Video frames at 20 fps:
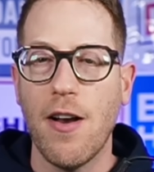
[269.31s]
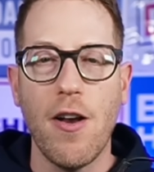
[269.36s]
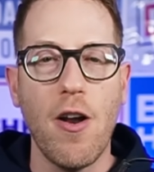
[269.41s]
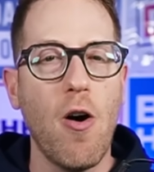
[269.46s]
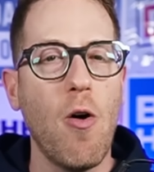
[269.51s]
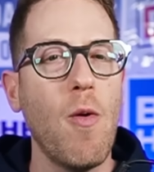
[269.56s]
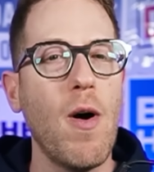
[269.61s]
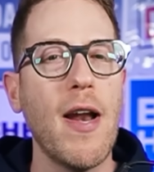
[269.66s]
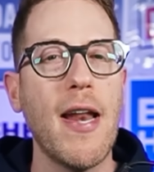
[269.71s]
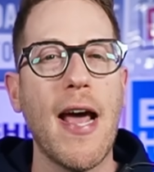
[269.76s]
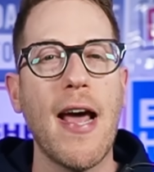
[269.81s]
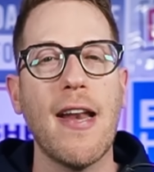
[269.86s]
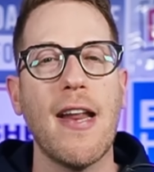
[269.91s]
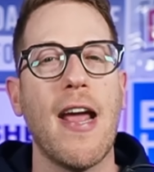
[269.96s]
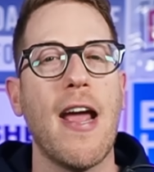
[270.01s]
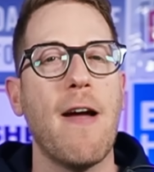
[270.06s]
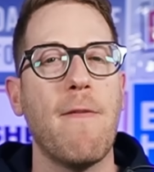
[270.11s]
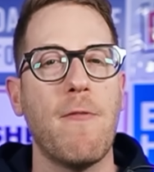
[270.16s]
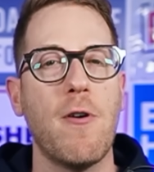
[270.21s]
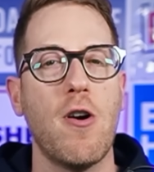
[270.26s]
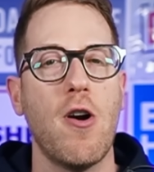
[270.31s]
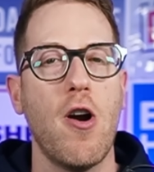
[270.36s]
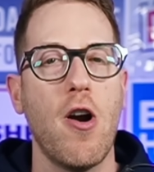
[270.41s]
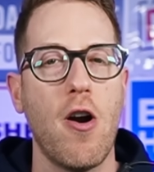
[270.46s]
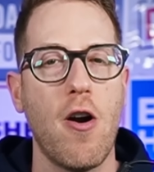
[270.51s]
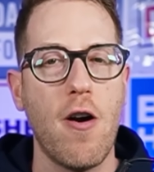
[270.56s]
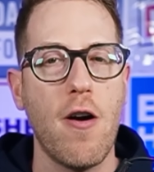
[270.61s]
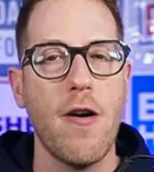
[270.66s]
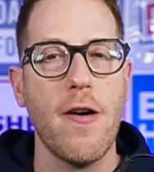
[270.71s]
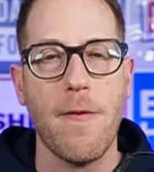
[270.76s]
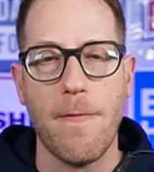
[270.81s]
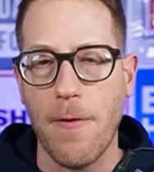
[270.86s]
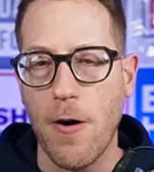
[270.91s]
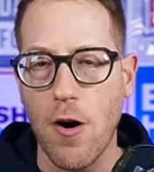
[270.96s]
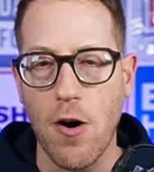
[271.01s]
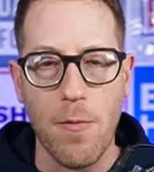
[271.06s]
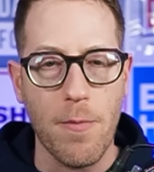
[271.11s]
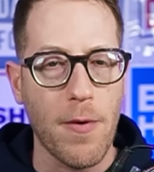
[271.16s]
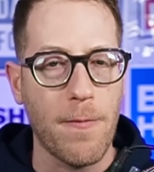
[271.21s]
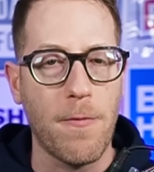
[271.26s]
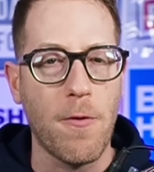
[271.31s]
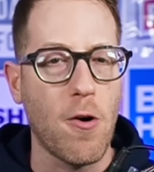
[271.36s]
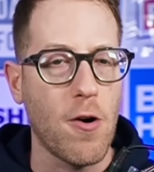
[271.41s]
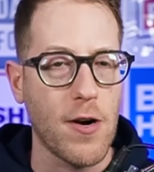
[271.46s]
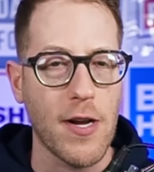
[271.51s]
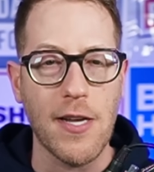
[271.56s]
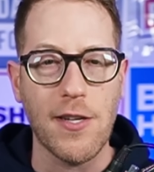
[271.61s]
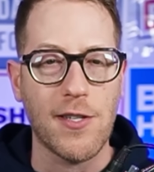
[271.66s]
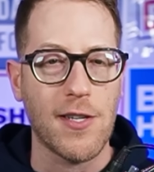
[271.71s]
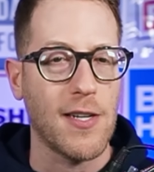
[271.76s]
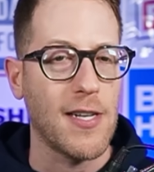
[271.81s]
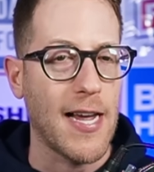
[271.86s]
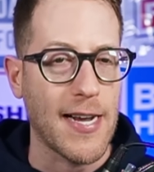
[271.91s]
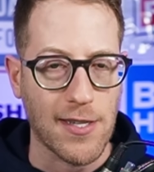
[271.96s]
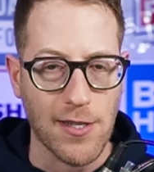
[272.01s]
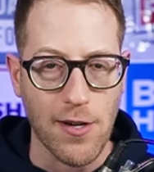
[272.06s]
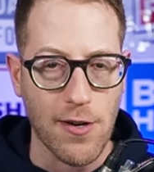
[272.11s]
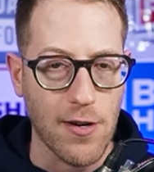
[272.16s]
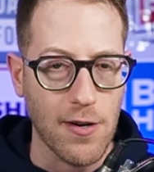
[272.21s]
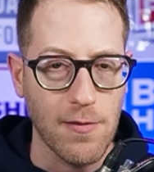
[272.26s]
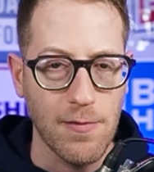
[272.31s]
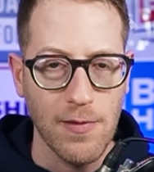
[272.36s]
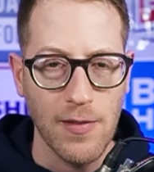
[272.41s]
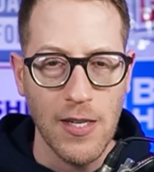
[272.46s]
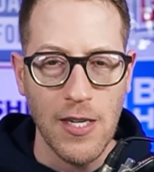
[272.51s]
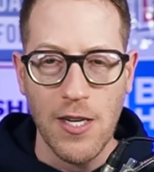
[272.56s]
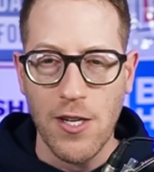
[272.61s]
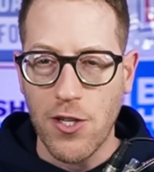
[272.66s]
No one had ever heard of her before he selected her.